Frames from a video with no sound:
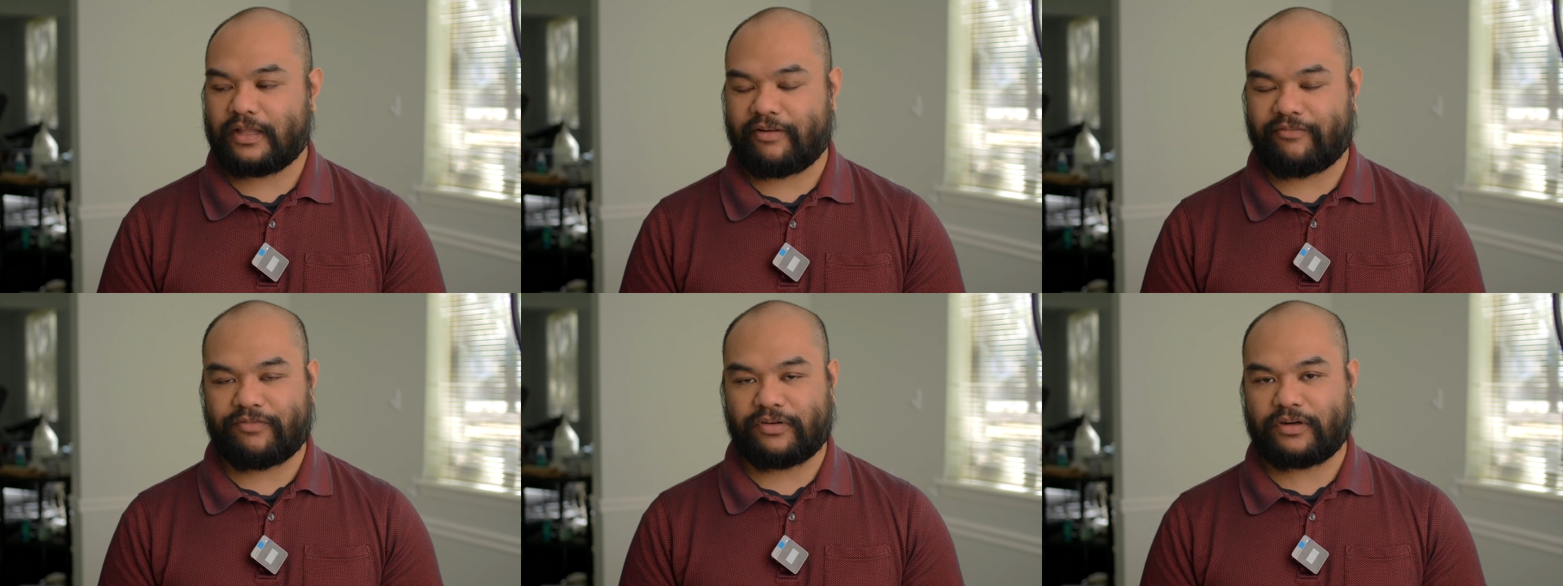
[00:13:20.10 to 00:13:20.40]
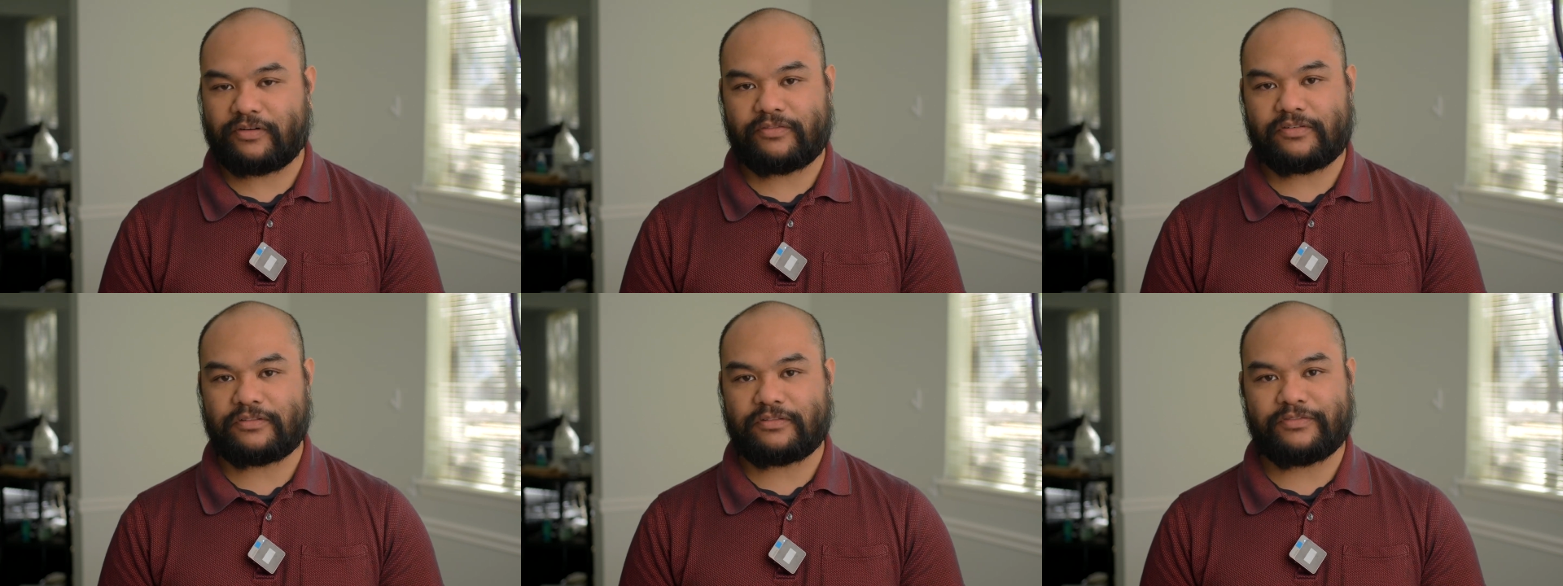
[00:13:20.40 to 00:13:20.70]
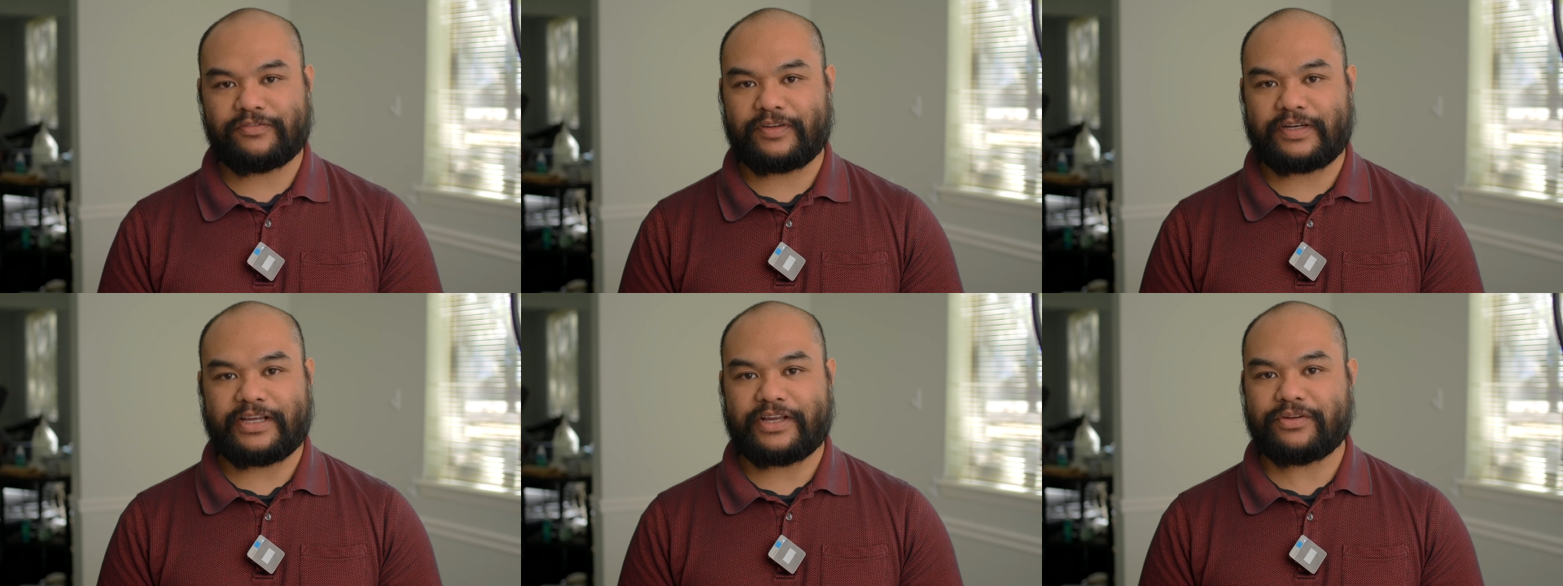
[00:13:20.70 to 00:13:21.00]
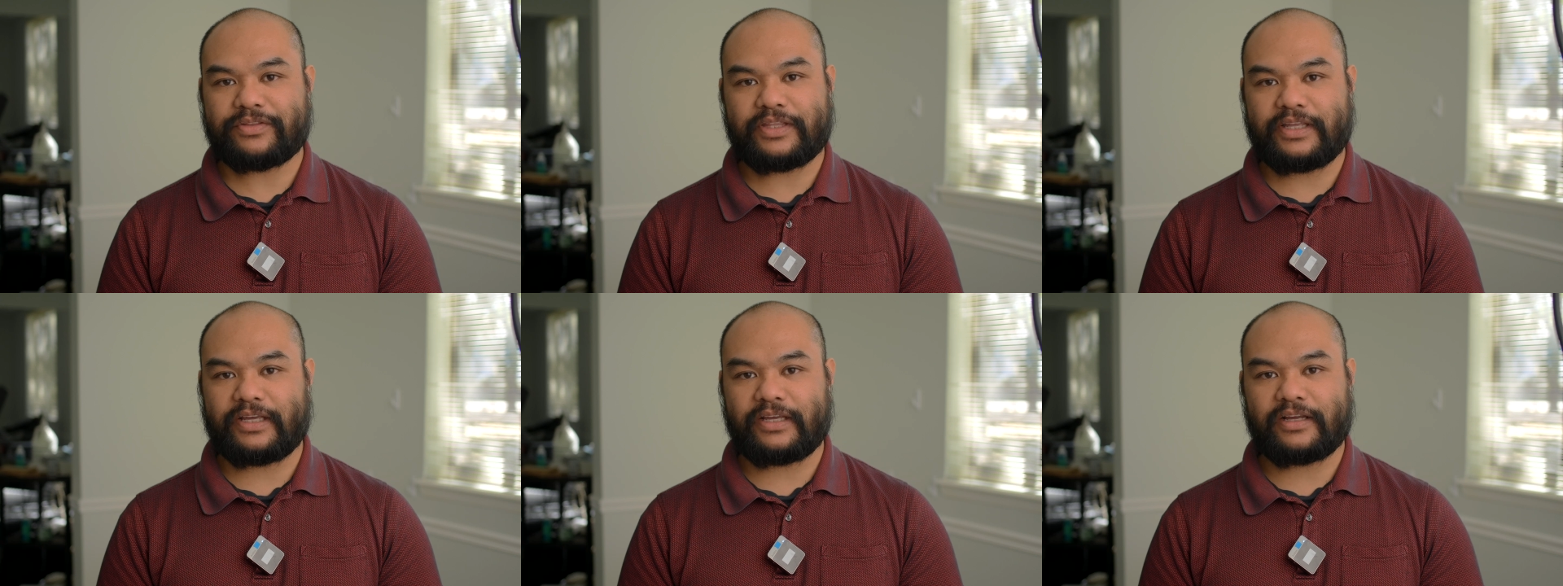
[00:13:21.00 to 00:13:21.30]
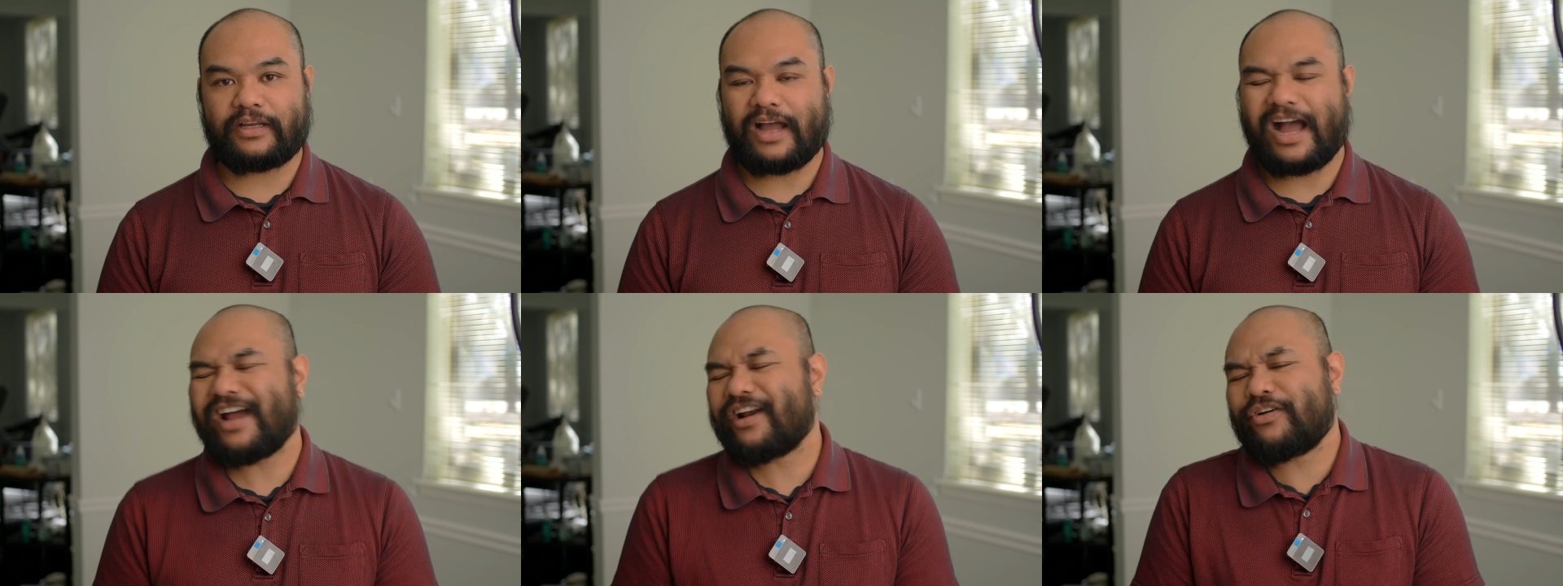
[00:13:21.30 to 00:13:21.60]
vertical video
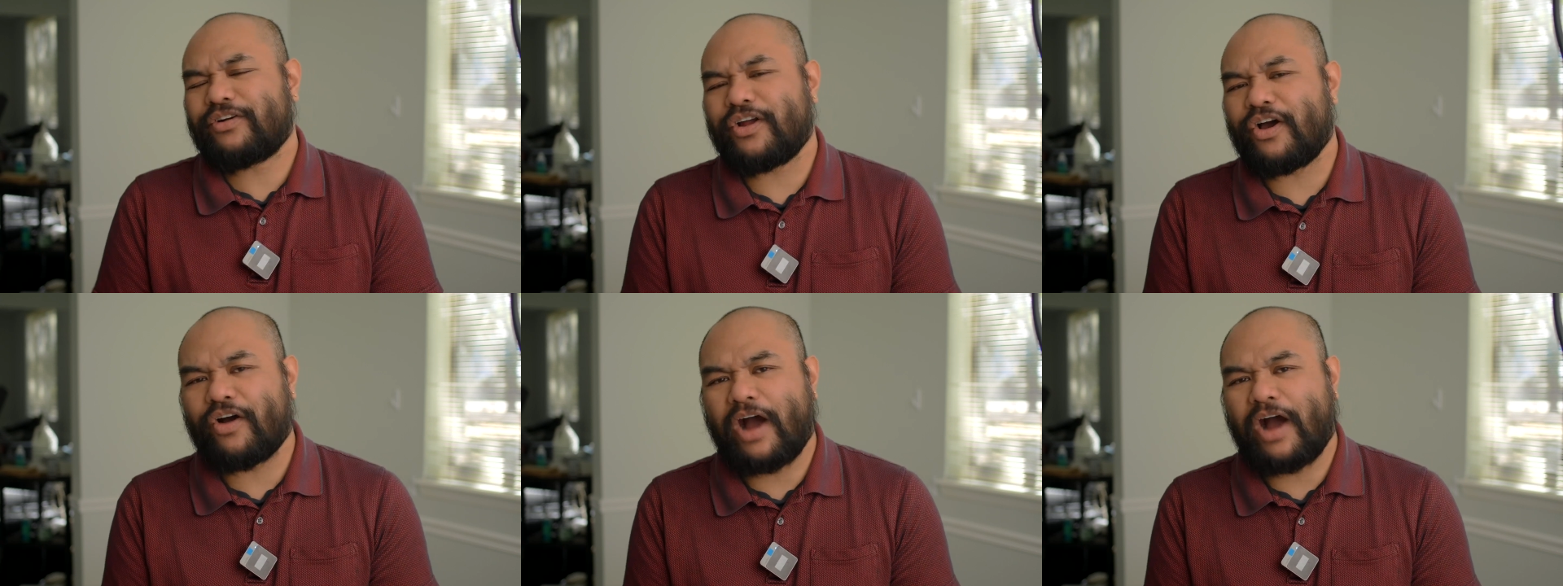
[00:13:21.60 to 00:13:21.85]
thing. I don't know,